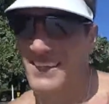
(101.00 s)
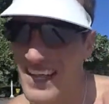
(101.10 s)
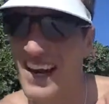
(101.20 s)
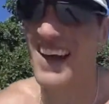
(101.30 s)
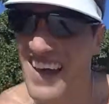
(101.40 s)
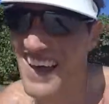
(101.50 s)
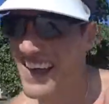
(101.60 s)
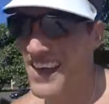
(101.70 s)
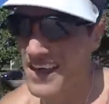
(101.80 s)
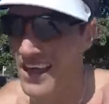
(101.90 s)
that I
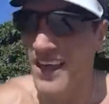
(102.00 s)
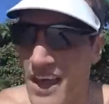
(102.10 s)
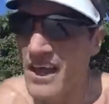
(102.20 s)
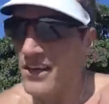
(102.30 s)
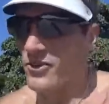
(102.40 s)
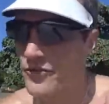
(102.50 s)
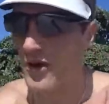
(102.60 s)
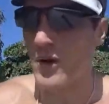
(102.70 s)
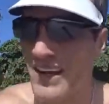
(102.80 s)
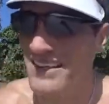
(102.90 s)
do
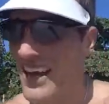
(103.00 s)
frequent.